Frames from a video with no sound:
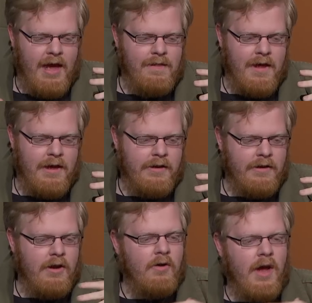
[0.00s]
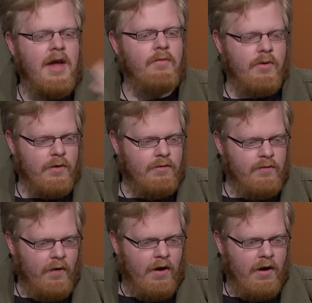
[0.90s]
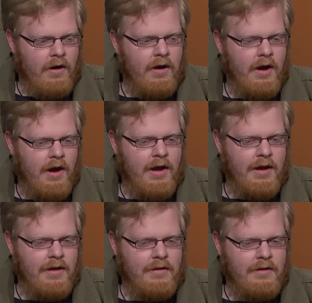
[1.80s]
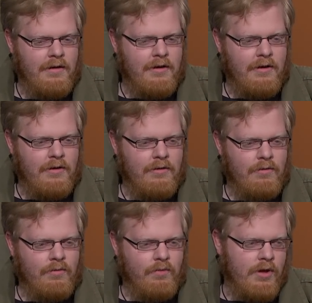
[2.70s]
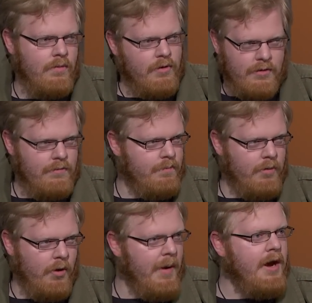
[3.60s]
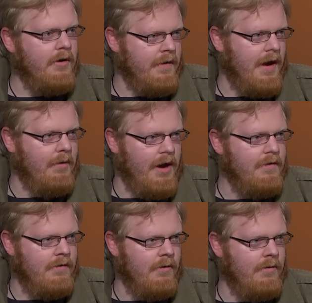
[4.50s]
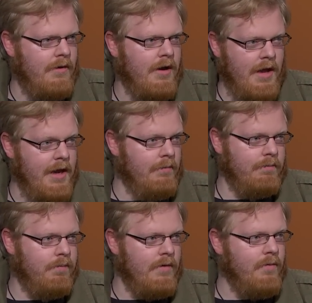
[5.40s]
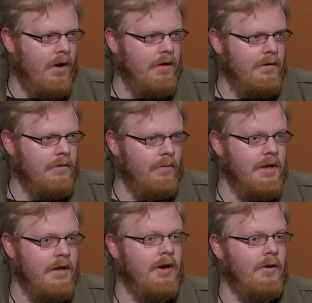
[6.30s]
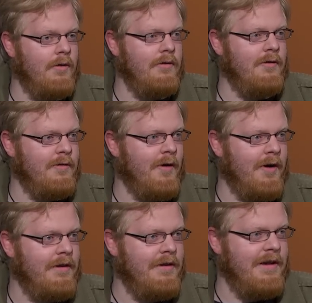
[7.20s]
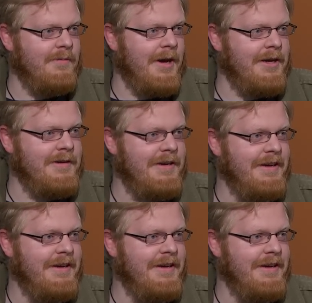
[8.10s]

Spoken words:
and then, hey, if we went too far, we would pull back on that, right? So unlike Riftwalk, we did go too far last patch.